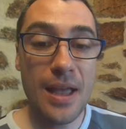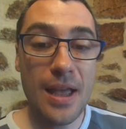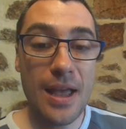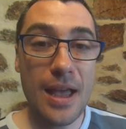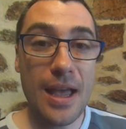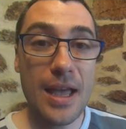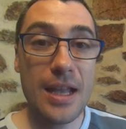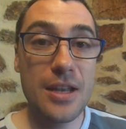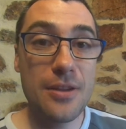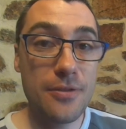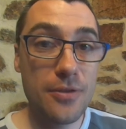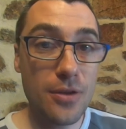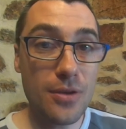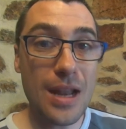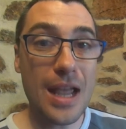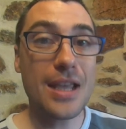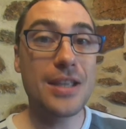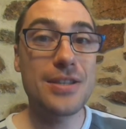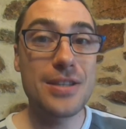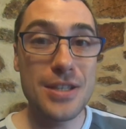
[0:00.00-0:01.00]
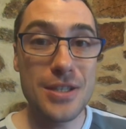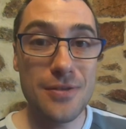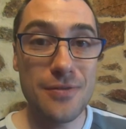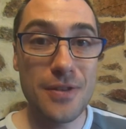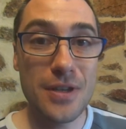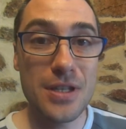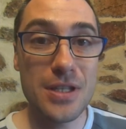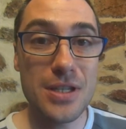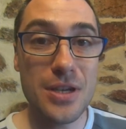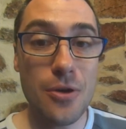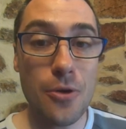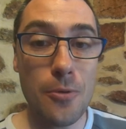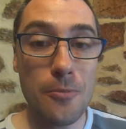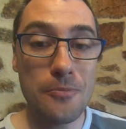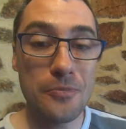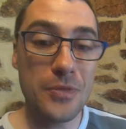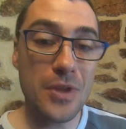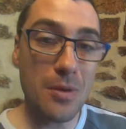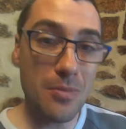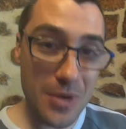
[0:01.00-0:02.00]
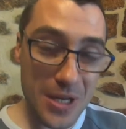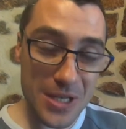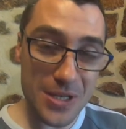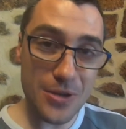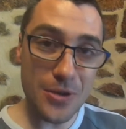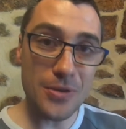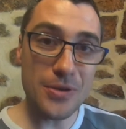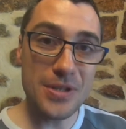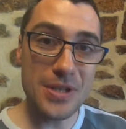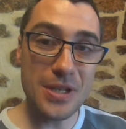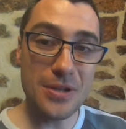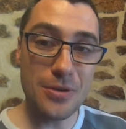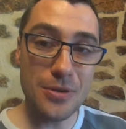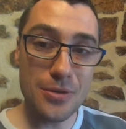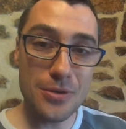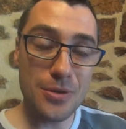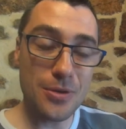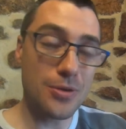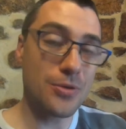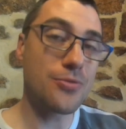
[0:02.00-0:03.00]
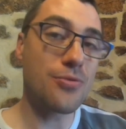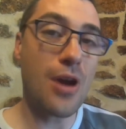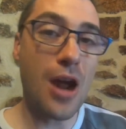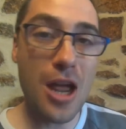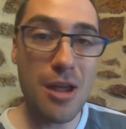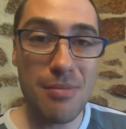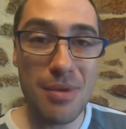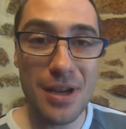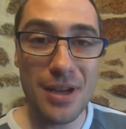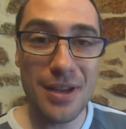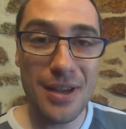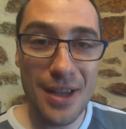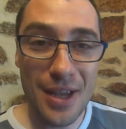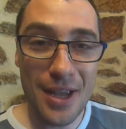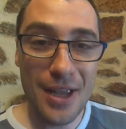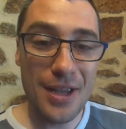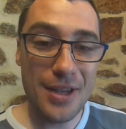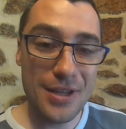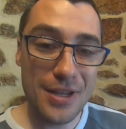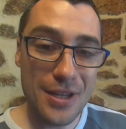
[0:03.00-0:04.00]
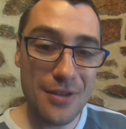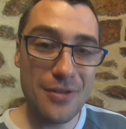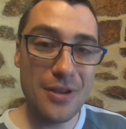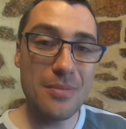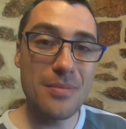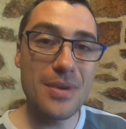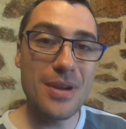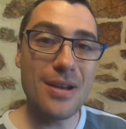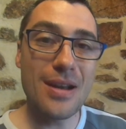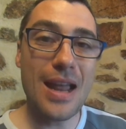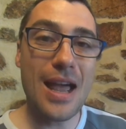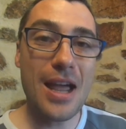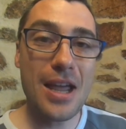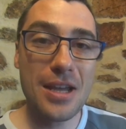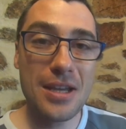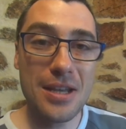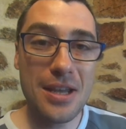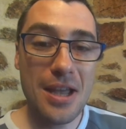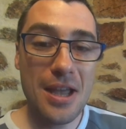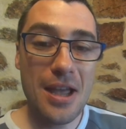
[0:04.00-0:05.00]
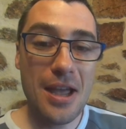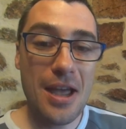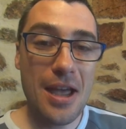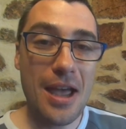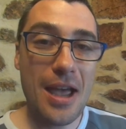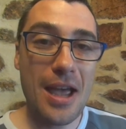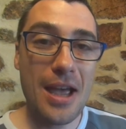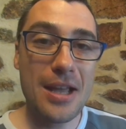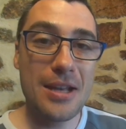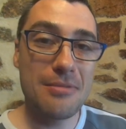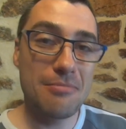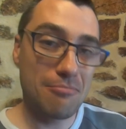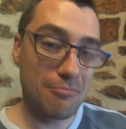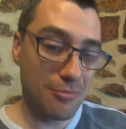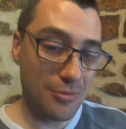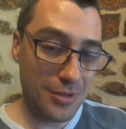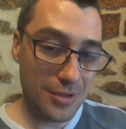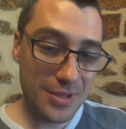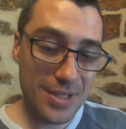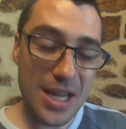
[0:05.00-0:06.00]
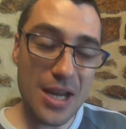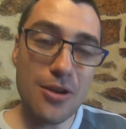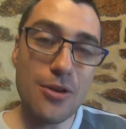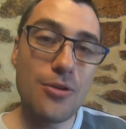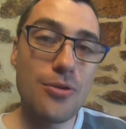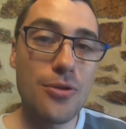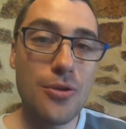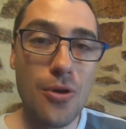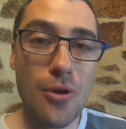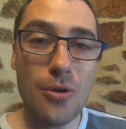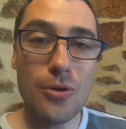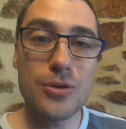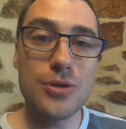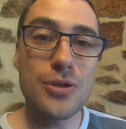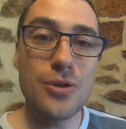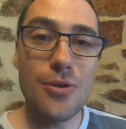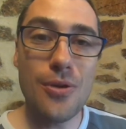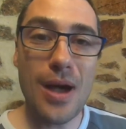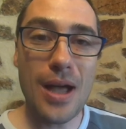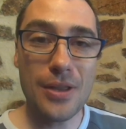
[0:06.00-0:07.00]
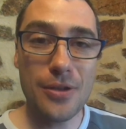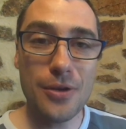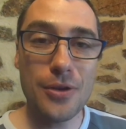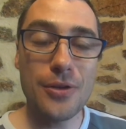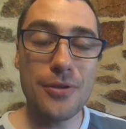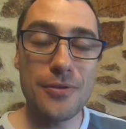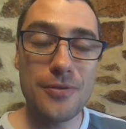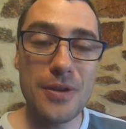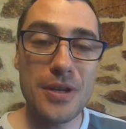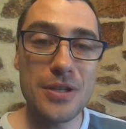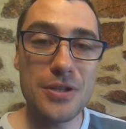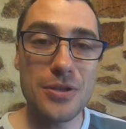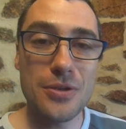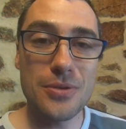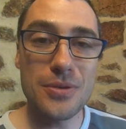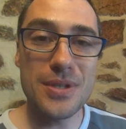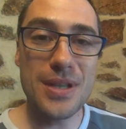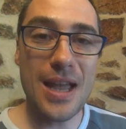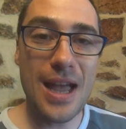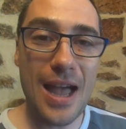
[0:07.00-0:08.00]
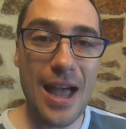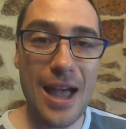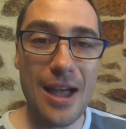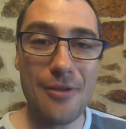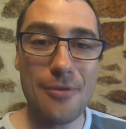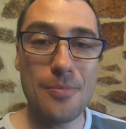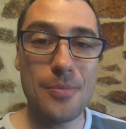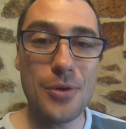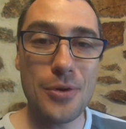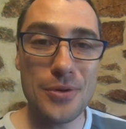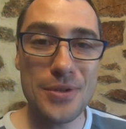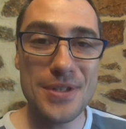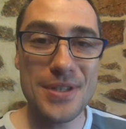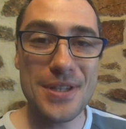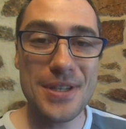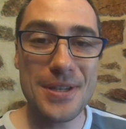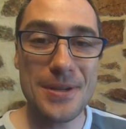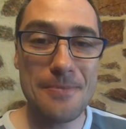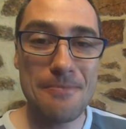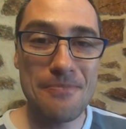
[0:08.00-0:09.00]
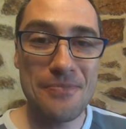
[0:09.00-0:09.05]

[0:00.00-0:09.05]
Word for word: And if you like this video, please consider subscribing, giving me a like, and Take a look also at other videos I have posted.